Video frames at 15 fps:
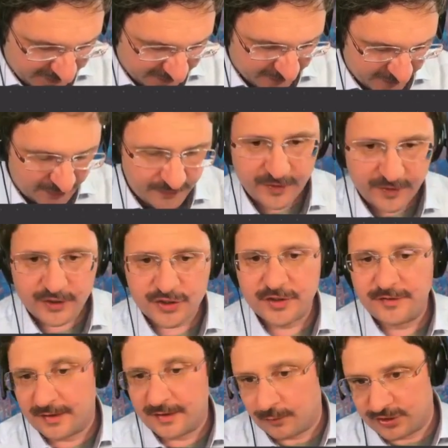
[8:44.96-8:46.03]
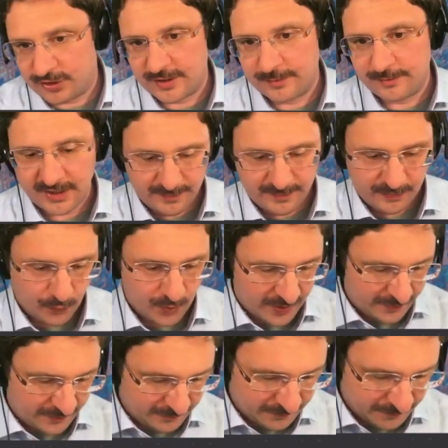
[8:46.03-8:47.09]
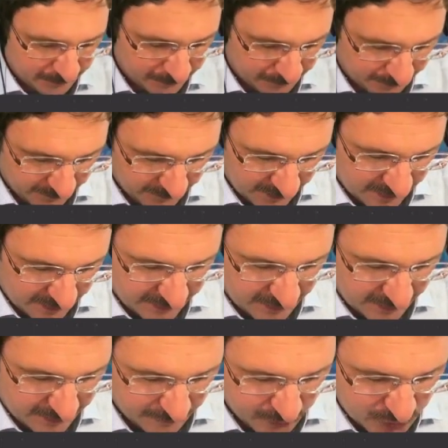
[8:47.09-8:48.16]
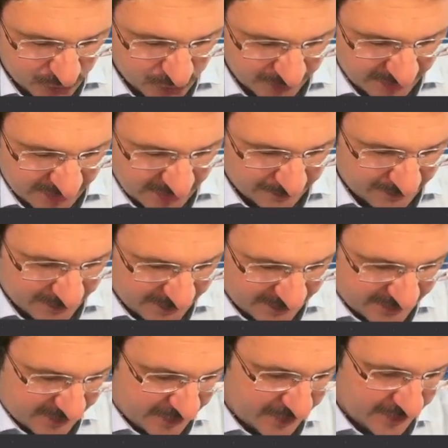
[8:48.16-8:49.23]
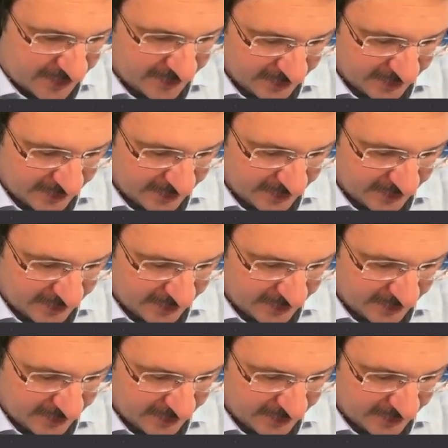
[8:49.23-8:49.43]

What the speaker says: this function. That would simply be 1. And then, of course, we keep this here